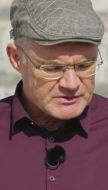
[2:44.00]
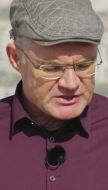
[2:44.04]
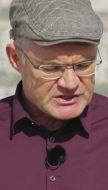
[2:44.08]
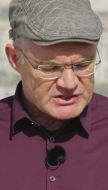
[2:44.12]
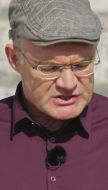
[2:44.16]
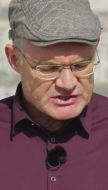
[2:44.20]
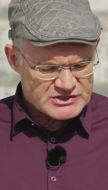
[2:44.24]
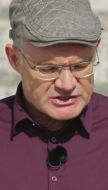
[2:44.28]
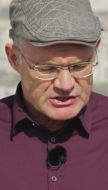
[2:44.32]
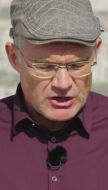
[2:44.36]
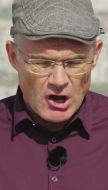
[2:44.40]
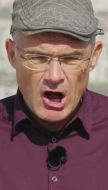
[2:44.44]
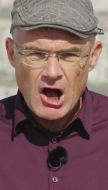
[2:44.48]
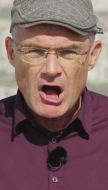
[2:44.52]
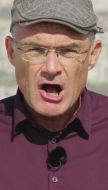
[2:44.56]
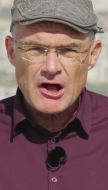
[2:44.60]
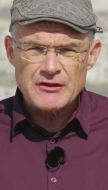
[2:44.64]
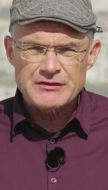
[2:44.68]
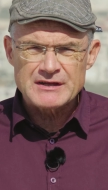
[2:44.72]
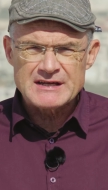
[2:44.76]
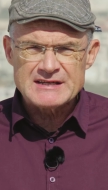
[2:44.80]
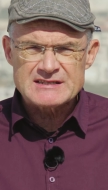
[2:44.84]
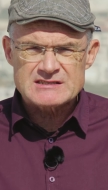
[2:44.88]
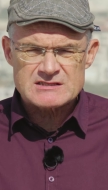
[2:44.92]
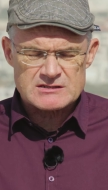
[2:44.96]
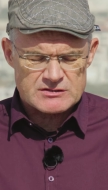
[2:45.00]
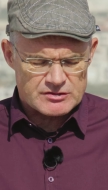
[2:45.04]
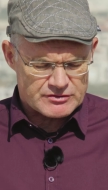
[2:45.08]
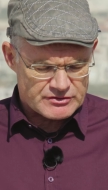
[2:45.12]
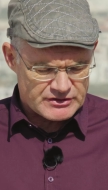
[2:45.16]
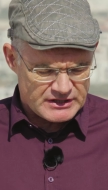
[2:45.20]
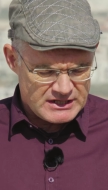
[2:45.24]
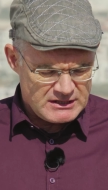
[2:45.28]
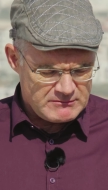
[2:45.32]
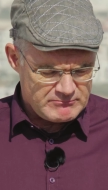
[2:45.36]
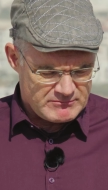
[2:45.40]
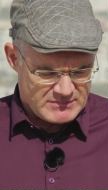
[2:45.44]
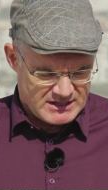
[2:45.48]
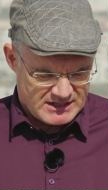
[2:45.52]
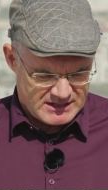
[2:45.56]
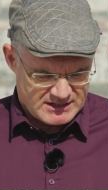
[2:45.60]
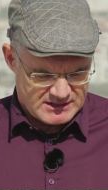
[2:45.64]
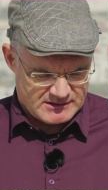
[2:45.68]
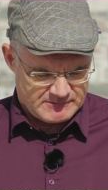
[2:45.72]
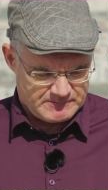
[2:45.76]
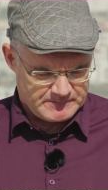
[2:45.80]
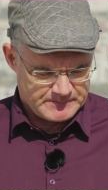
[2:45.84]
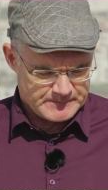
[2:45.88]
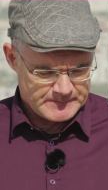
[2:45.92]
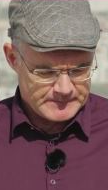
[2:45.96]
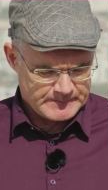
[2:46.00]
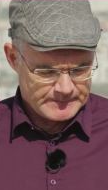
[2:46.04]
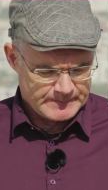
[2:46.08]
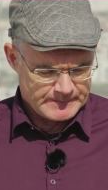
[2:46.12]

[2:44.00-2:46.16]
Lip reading: saw these 3 men,